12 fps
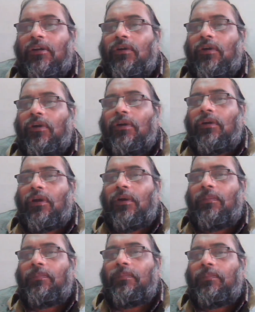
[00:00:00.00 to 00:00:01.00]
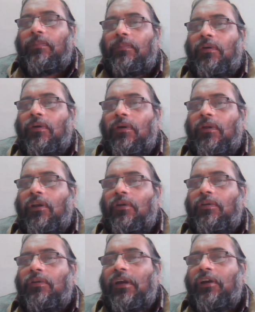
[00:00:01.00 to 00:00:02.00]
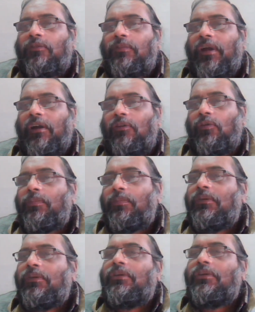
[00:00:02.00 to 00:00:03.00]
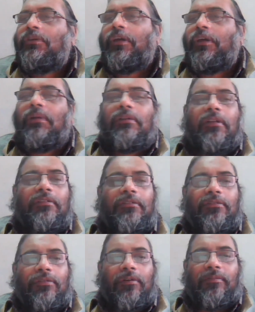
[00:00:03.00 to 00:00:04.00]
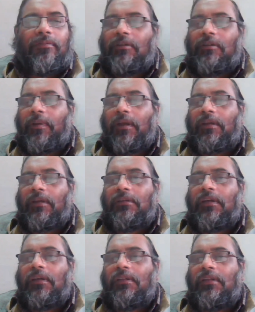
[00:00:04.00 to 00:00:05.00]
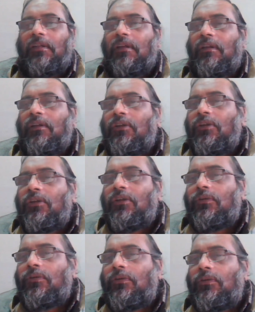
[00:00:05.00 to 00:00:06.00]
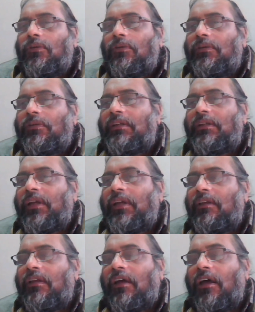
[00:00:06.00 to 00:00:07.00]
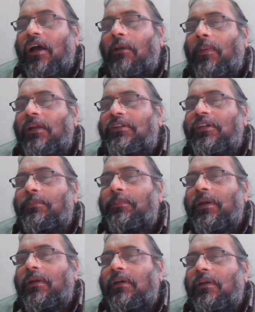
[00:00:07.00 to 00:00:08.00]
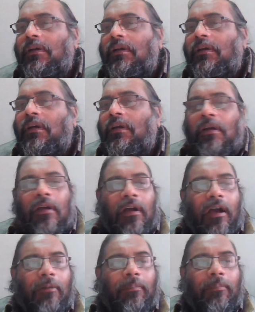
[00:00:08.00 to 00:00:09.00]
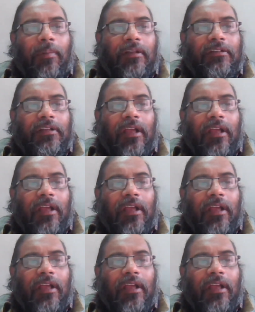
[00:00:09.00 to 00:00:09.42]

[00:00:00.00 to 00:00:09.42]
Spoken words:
on top or alongside of the Hadoop. Several such software packages are there. So such as Apache Pig, Apache